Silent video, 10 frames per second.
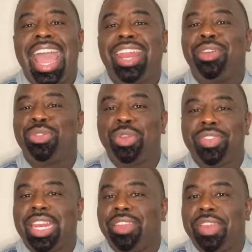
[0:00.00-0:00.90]
I know
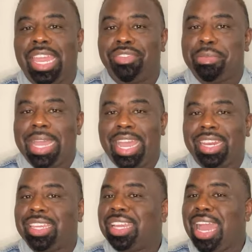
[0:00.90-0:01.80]
thrifting ain't for
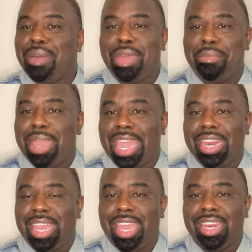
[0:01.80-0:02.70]
everybody. I'm not mad
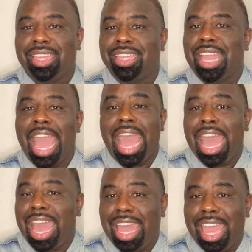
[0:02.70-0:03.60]
at it.
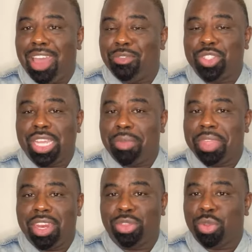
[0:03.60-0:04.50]
I have shopped
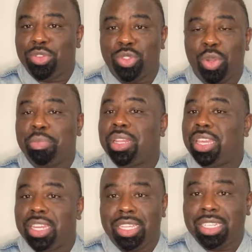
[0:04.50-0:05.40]
at a thrift store
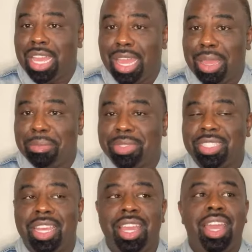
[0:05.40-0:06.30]
plenty of times.
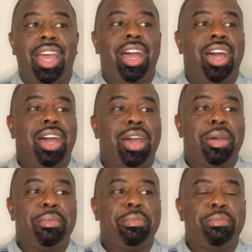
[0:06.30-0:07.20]

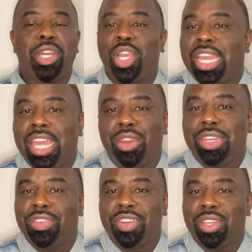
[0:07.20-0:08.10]
But girl, it ain't no
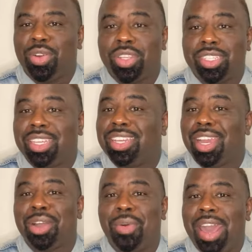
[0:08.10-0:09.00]
different than going to,
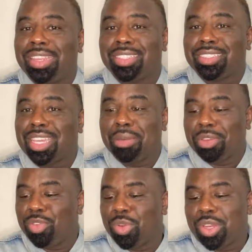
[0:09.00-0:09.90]
girl, quiet as it's kept.
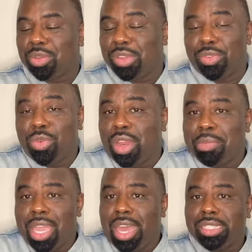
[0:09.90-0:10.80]
If you want to
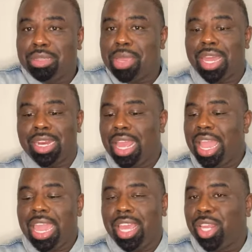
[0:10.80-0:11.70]
be honest about it,
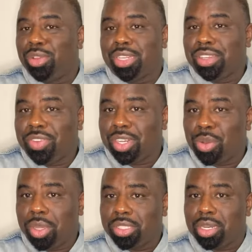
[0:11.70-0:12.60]
it ain't no different than
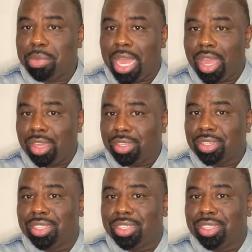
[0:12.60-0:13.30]
going to the mall.